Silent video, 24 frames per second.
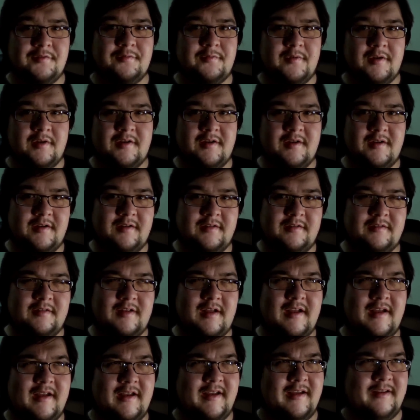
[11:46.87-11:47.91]
Uh,
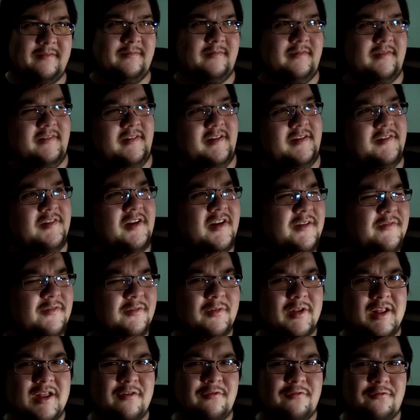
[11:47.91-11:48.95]
I, it's not
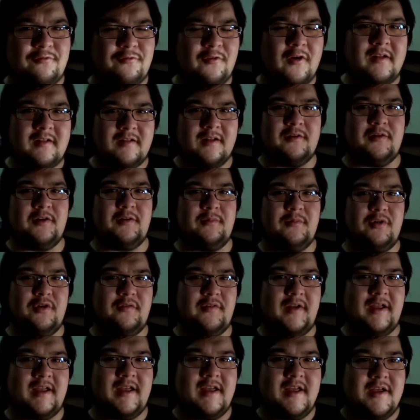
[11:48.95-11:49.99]
even really a front-loaded
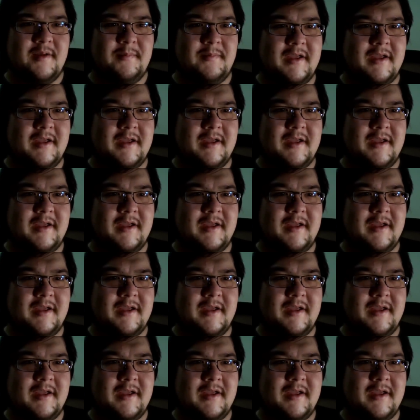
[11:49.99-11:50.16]
movie,